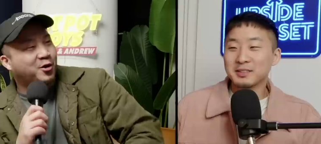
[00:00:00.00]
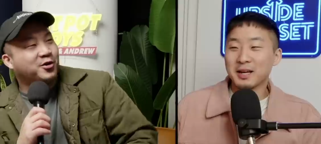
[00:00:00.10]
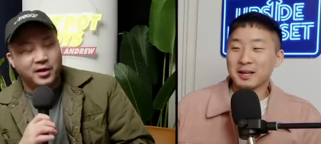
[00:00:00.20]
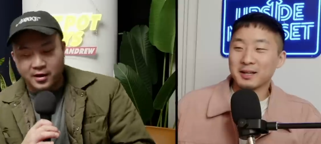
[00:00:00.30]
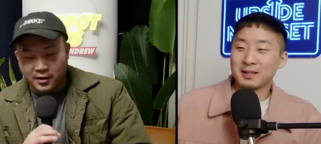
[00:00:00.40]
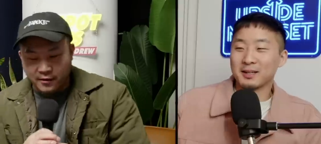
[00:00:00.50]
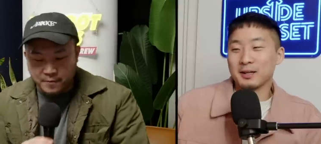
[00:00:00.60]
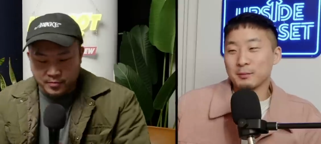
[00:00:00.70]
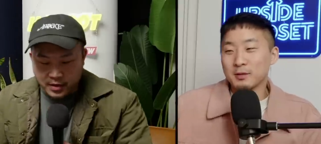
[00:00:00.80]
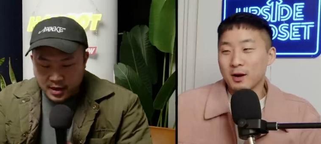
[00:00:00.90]
Speaker 1: old. Yeah,
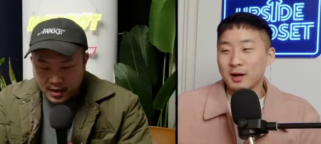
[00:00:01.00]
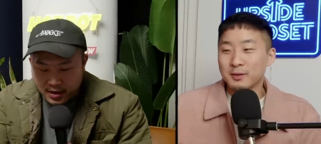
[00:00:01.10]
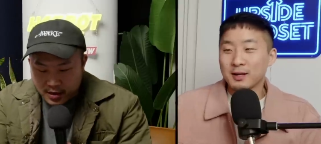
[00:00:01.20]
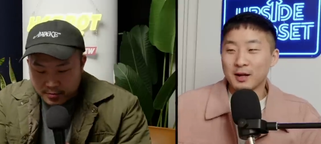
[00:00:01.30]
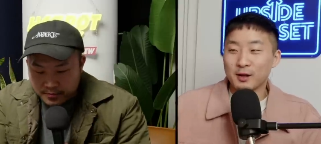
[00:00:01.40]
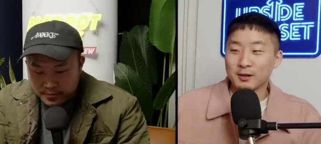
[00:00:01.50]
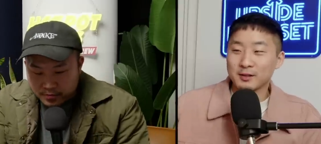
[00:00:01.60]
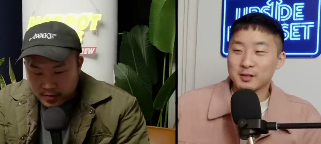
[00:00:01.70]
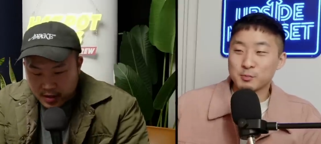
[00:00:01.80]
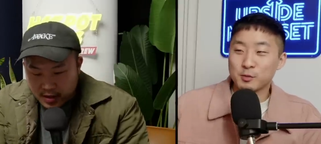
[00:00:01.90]
yeah,
Speaker 2: yeah. Um, no, I mean,
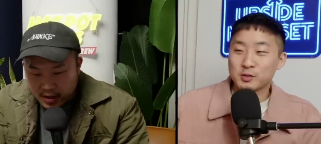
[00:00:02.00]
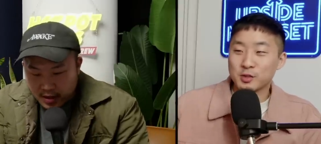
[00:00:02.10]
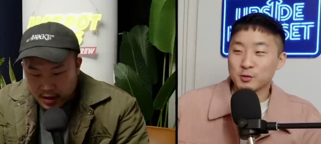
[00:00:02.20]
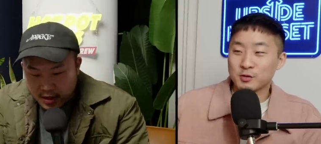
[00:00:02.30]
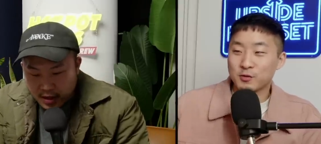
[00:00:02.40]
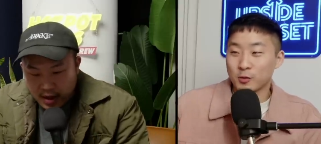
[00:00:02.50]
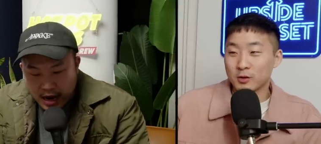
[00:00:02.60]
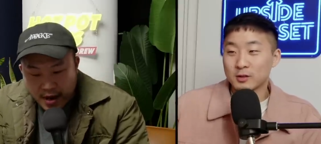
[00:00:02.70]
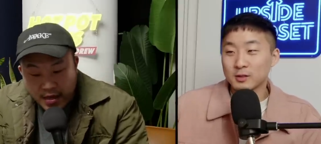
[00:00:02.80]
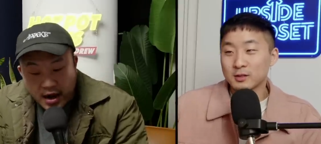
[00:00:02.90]
I, I, think that's mostly who it's
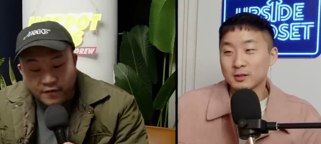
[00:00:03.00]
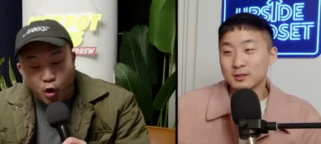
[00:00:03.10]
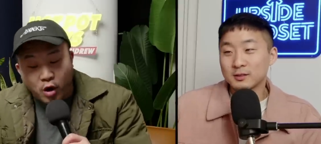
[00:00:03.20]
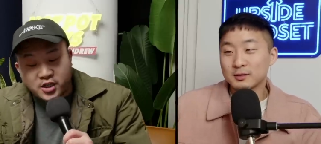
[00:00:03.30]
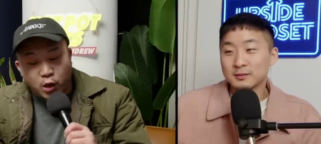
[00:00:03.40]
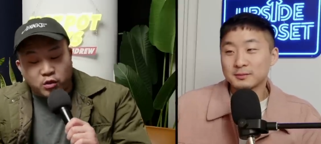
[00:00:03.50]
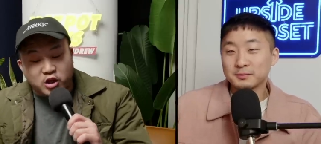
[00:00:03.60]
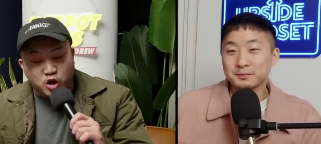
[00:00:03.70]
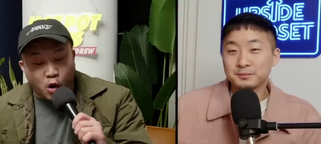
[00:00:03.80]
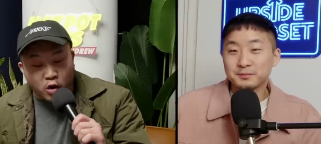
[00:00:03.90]
for. And then,
Speaker 1: of course, there
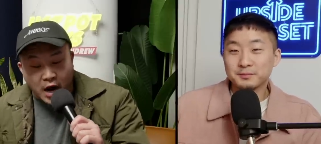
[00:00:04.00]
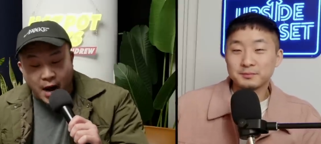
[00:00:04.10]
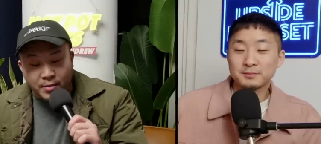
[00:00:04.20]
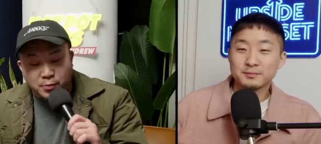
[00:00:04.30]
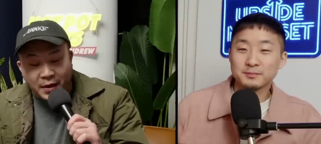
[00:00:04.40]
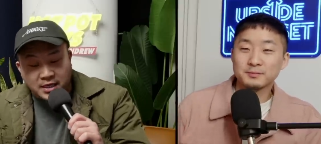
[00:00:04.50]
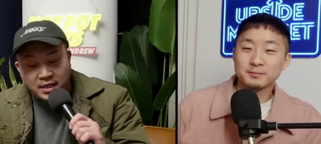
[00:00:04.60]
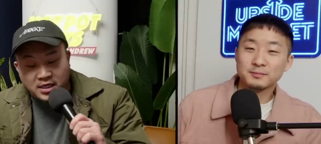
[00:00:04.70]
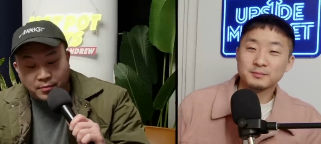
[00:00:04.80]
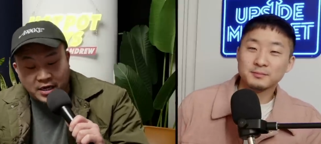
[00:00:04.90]
were the troll comments.
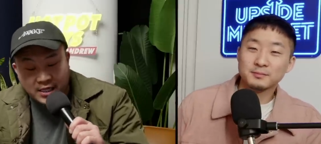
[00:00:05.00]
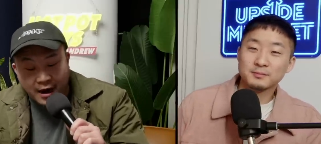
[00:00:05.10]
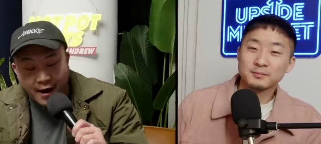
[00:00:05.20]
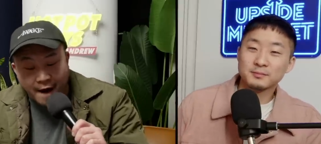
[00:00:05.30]
Basically, somebody said,